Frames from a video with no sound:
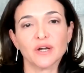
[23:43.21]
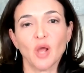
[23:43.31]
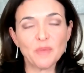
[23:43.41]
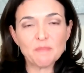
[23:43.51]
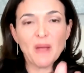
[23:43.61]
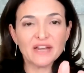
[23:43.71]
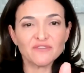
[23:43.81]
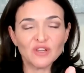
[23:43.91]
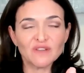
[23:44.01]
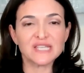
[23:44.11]
and I'll be
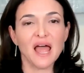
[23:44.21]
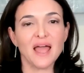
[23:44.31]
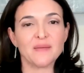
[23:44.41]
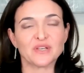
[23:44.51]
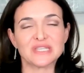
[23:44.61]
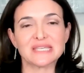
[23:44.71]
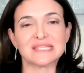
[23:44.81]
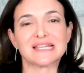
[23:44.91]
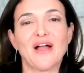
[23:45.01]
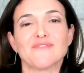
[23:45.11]
mindful of time because this
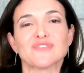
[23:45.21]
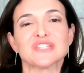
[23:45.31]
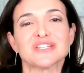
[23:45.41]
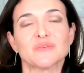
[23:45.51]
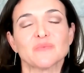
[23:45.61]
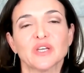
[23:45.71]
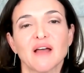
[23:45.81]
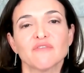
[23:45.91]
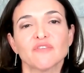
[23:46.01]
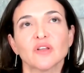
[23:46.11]
is a conversation we could
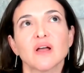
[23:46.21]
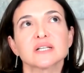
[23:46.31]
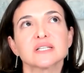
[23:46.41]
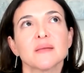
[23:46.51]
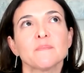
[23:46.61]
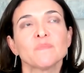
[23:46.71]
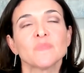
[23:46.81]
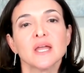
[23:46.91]
have for a long time.